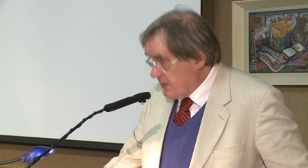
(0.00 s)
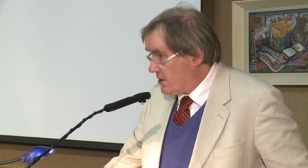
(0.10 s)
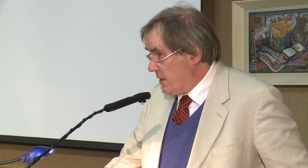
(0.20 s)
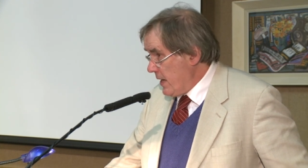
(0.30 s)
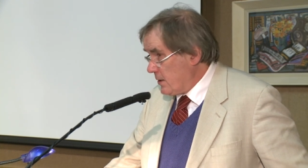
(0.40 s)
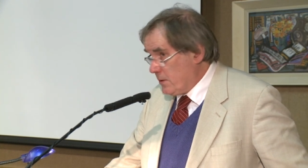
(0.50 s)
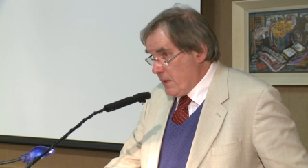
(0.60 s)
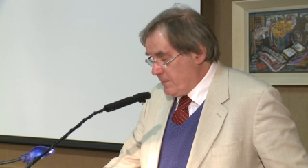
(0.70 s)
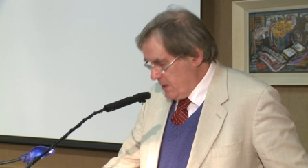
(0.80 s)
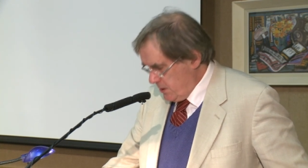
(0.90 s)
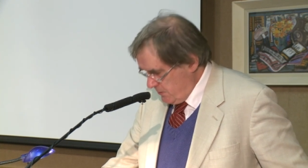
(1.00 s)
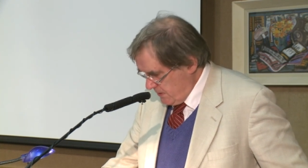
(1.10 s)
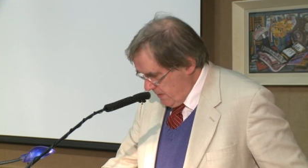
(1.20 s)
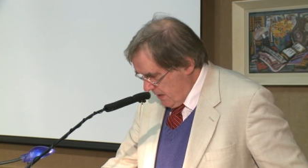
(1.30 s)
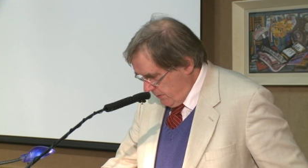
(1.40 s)
A snake crept into
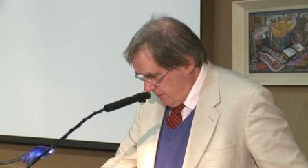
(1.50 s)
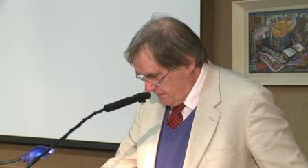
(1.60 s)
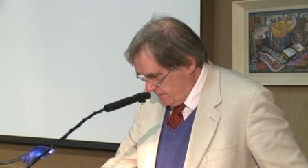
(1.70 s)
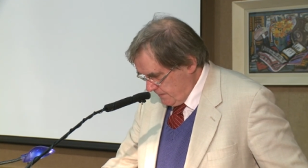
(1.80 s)
his mouth.